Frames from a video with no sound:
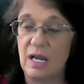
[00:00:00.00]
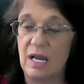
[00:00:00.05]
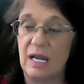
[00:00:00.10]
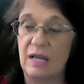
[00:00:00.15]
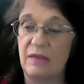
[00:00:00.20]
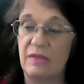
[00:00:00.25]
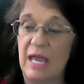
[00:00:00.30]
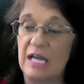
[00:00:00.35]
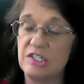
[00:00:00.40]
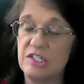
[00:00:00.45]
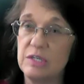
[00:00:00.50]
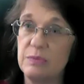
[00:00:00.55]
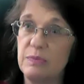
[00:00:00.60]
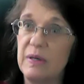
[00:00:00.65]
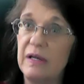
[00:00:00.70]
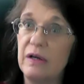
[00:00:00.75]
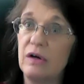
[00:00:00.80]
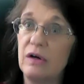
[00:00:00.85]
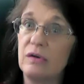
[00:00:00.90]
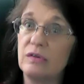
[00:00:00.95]
And that should
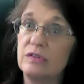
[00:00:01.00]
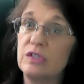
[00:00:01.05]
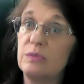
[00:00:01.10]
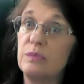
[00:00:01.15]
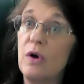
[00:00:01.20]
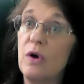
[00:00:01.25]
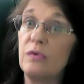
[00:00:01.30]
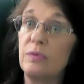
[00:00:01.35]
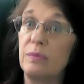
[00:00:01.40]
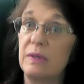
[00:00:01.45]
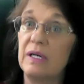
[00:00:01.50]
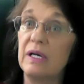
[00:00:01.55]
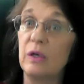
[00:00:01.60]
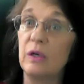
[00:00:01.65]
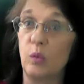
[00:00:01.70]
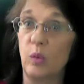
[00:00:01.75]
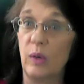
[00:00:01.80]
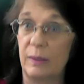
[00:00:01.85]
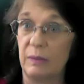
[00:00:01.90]
appeal to both men and